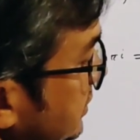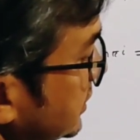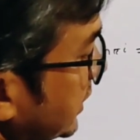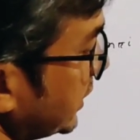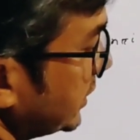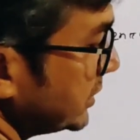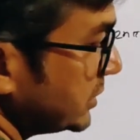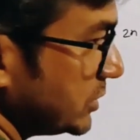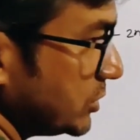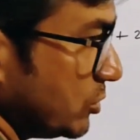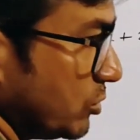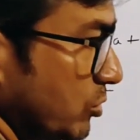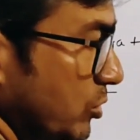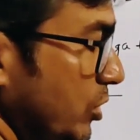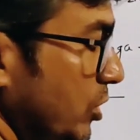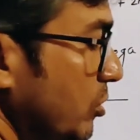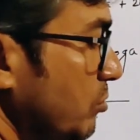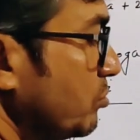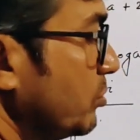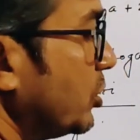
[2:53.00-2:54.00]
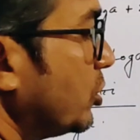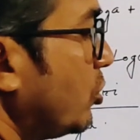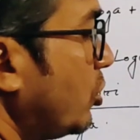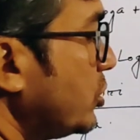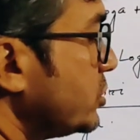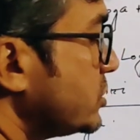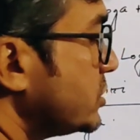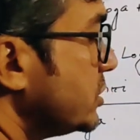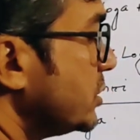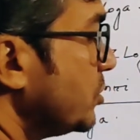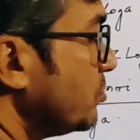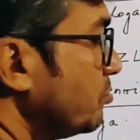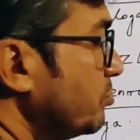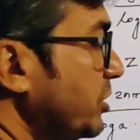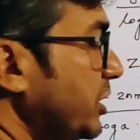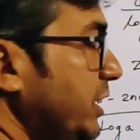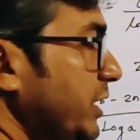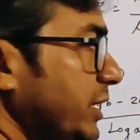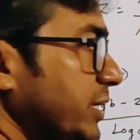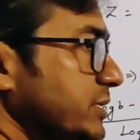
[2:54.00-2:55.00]
sin 0, because
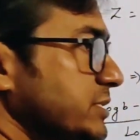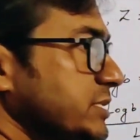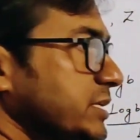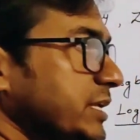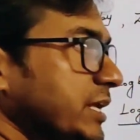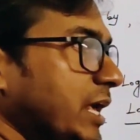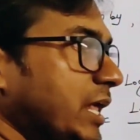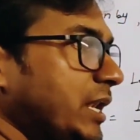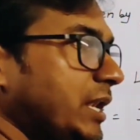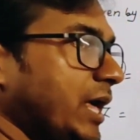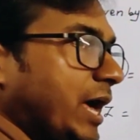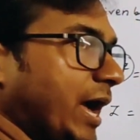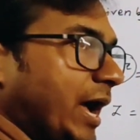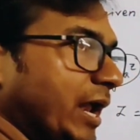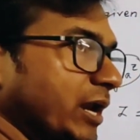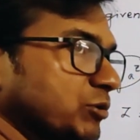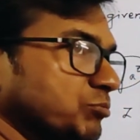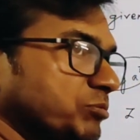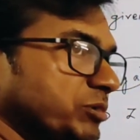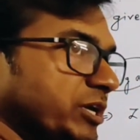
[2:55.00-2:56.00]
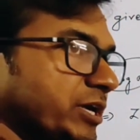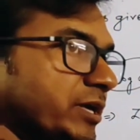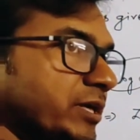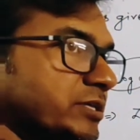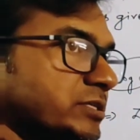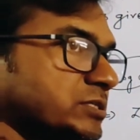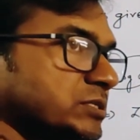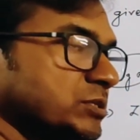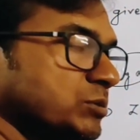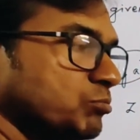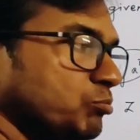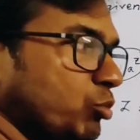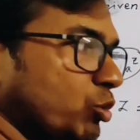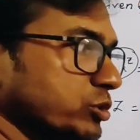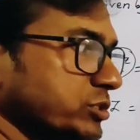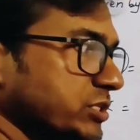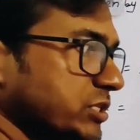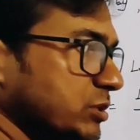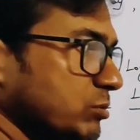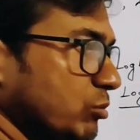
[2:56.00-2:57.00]
b is real and b is
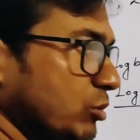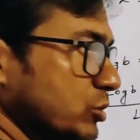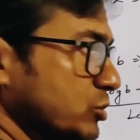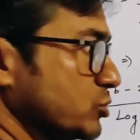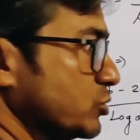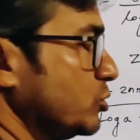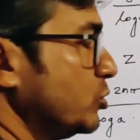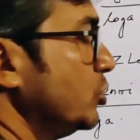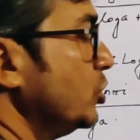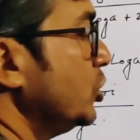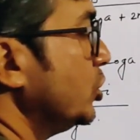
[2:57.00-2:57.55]
positive also.